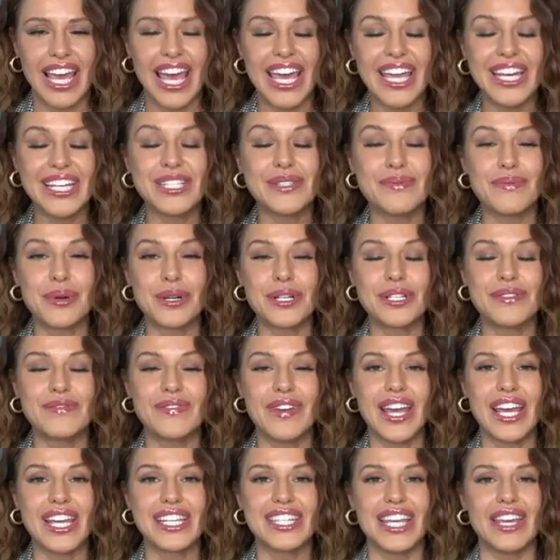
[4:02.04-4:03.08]
Hey sports
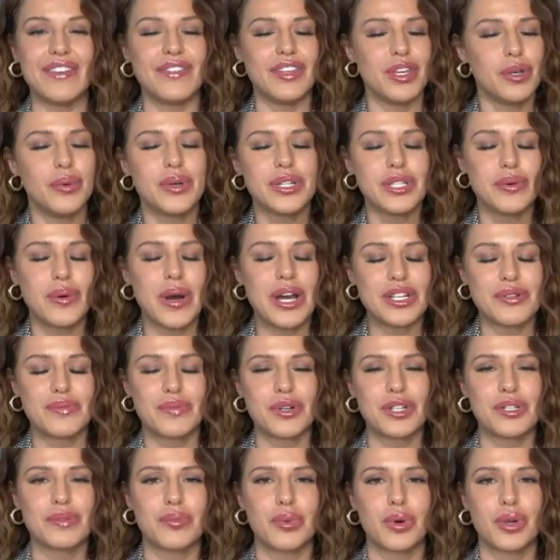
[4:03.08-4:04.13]
fans, if you want to watch
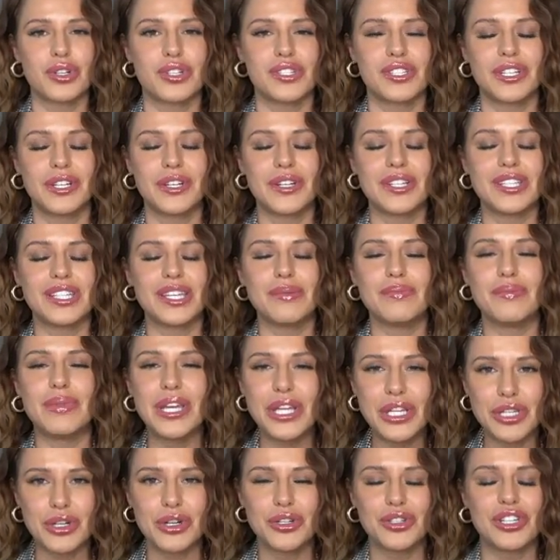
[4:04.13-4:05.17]
more sports seriously,
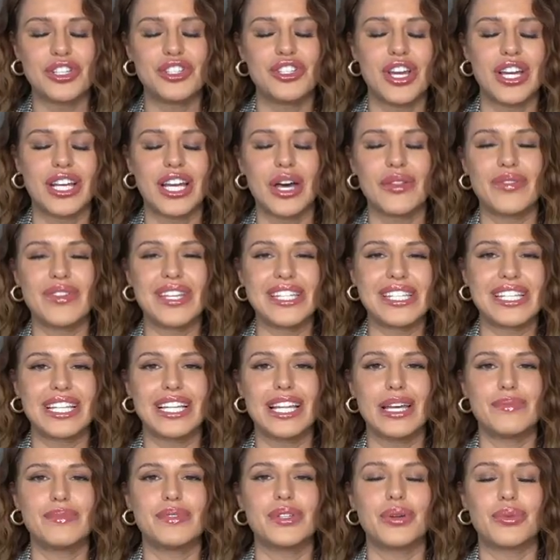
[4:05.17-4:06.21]
be sure to check out these
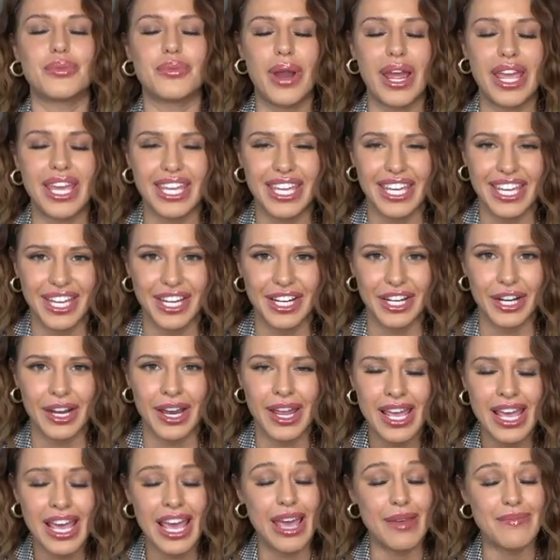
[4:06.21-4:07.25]
clips right here.
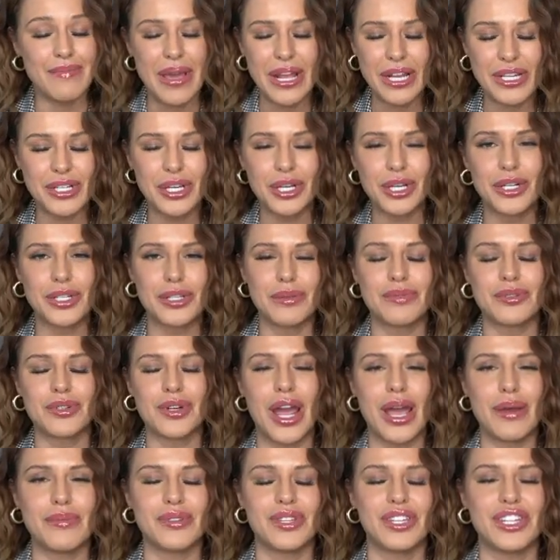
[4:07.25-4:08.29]
And make sure you're
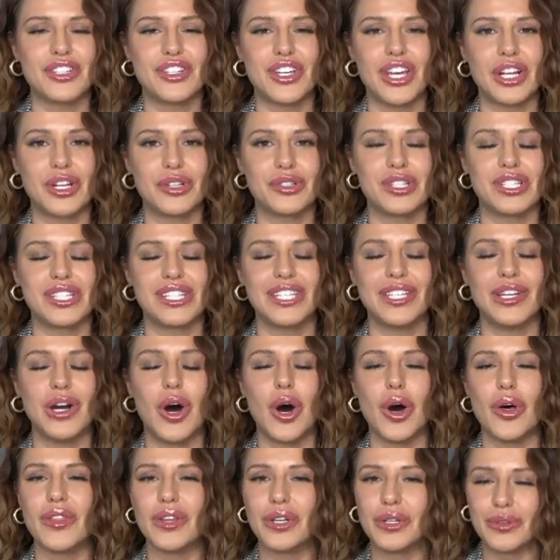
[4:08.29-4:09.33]
subscribed to the channel to see
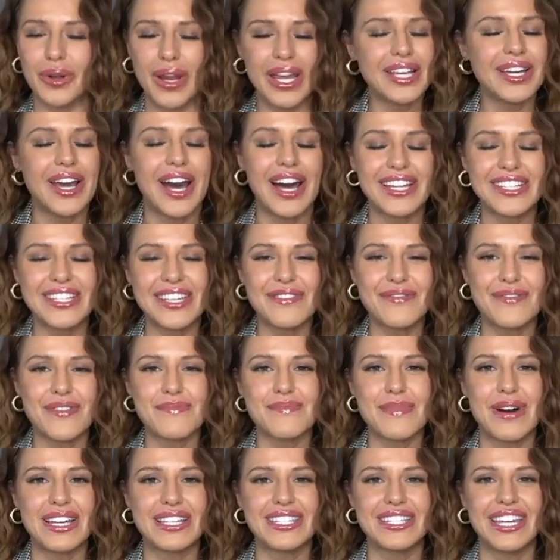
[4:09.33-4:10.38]
all the great content
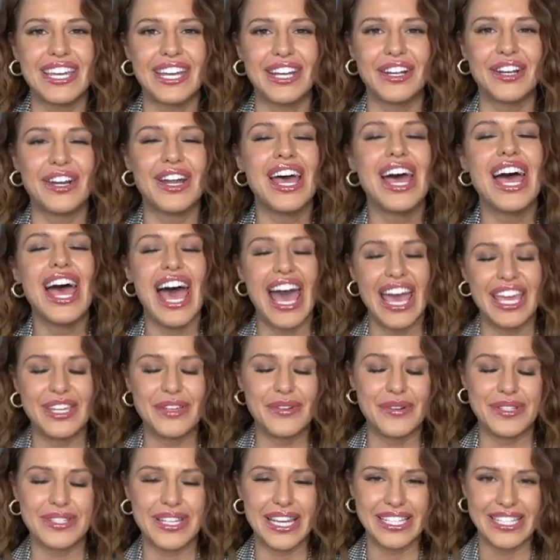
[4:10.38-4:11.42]
from us here at
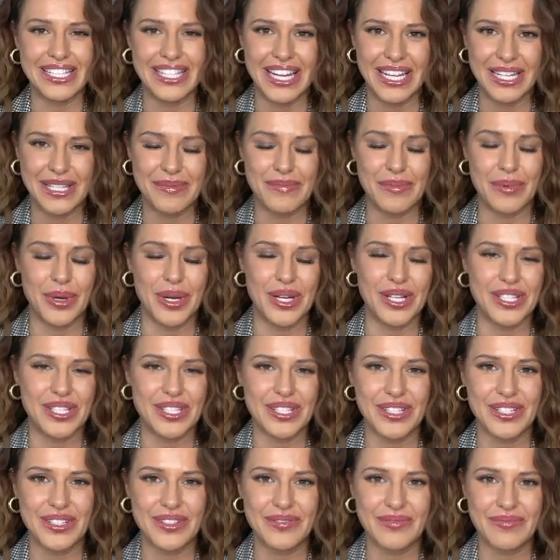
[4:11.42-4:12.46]
USA Today
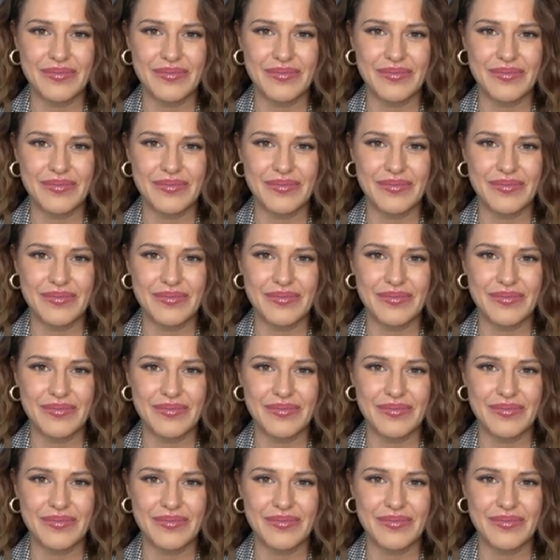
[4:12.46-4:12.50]
Sports.